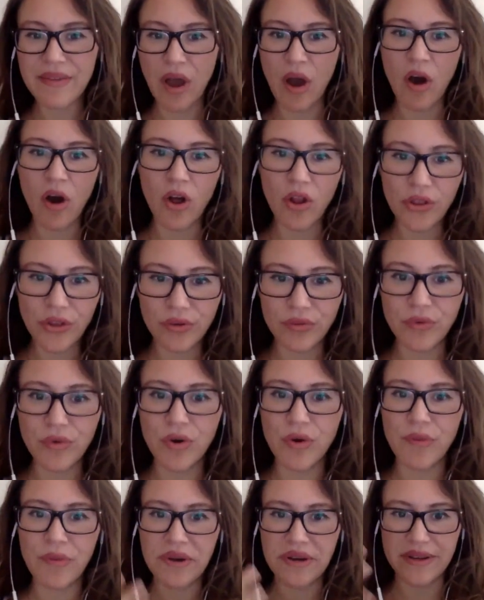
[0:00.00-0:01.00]
older
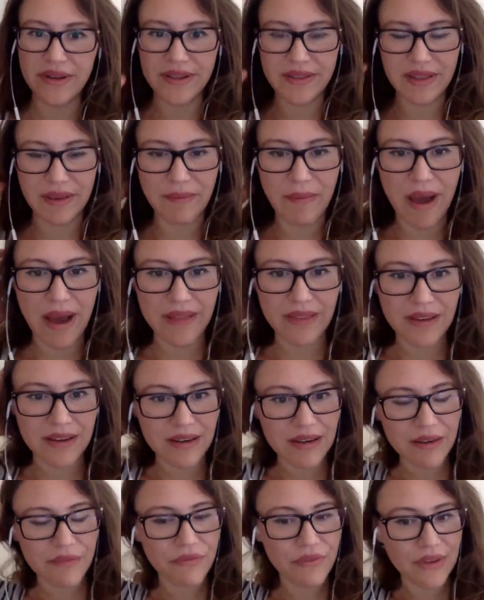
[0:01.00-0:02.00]
woman, a
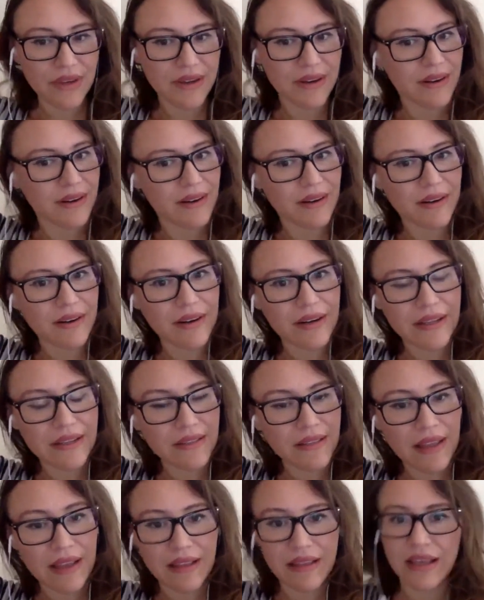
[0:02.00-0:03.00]
motherly figure,
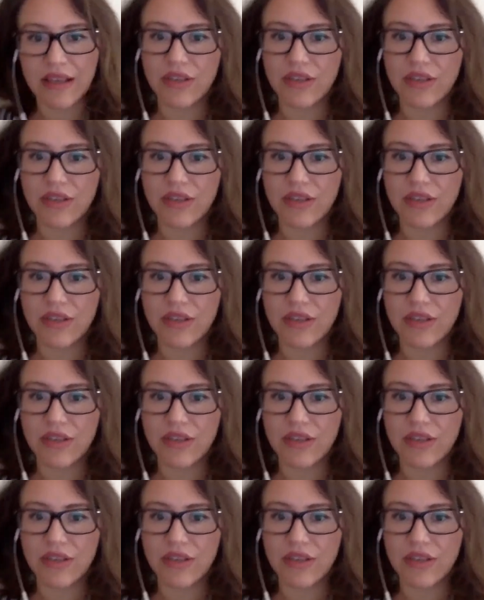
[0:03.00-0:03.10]
they